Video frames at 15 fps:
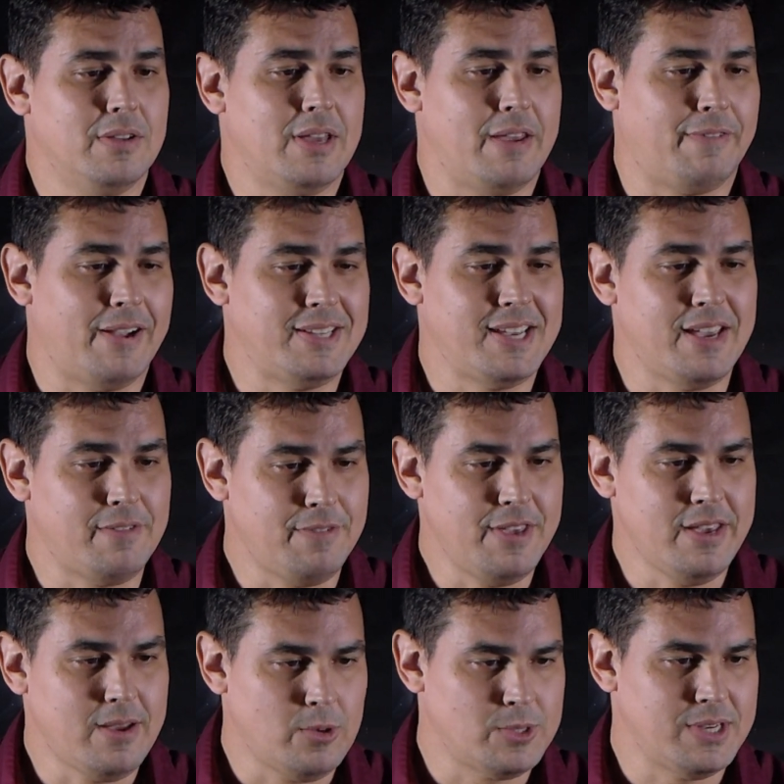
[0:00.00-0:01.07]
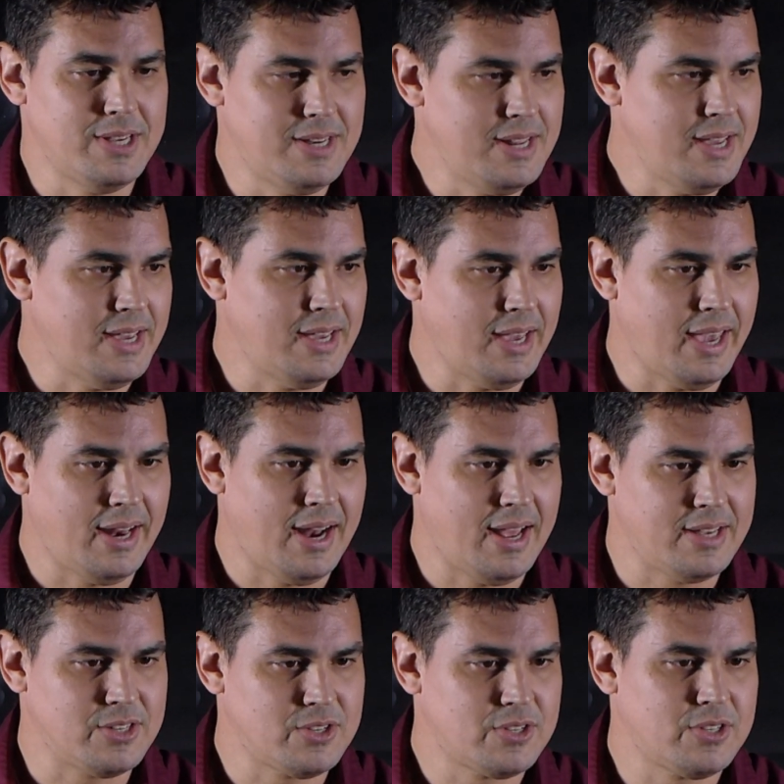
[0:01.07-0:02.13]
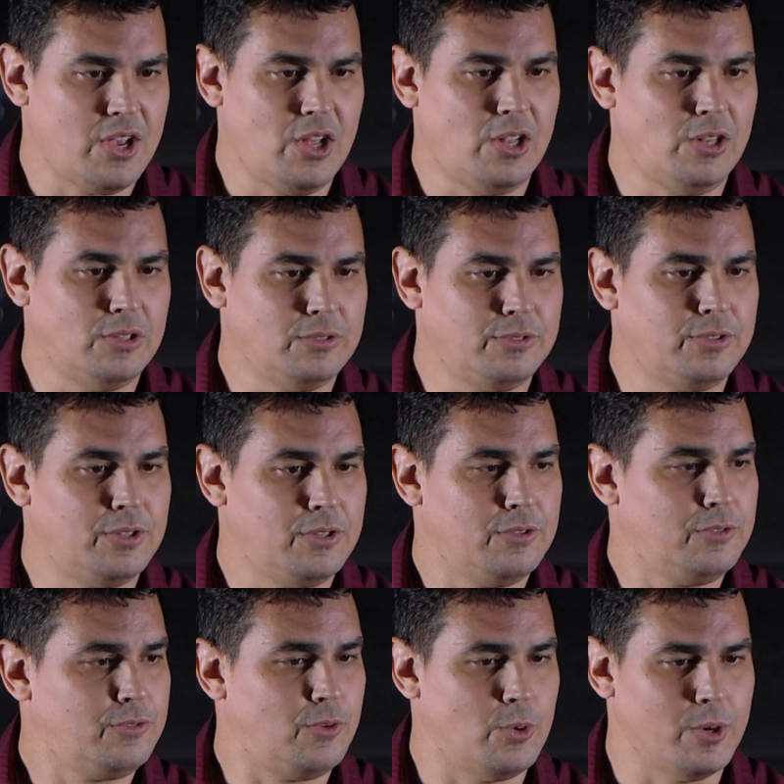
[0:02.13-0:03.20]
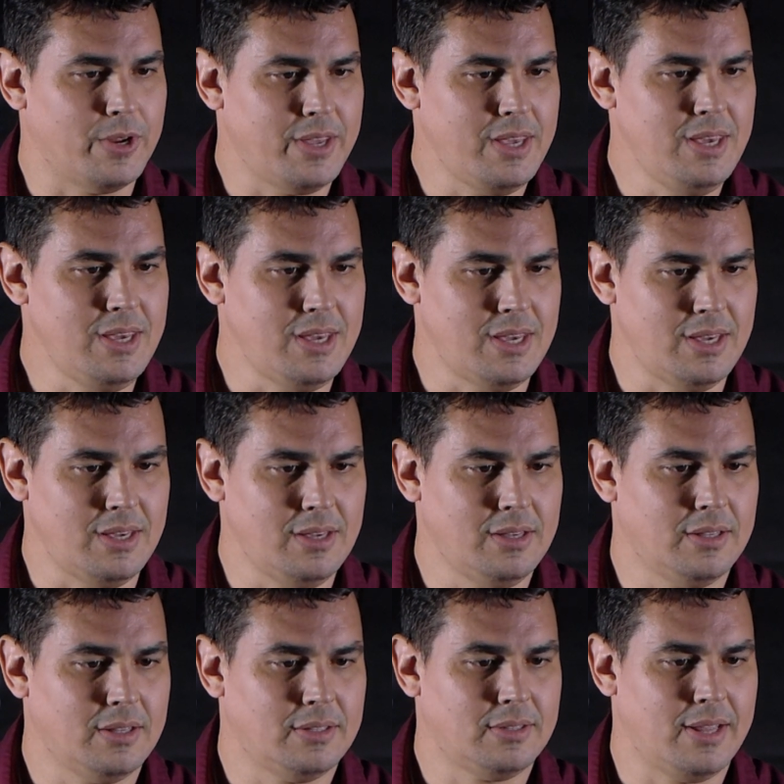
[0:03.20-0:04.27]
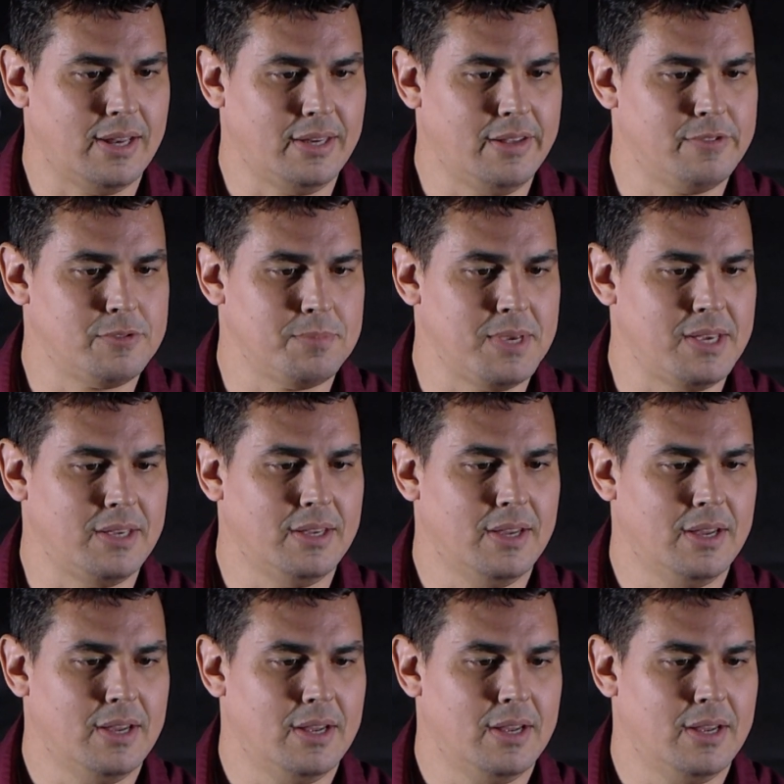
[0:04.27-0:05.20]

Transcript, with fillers: if I take V equals ED and I solve for E, that gives me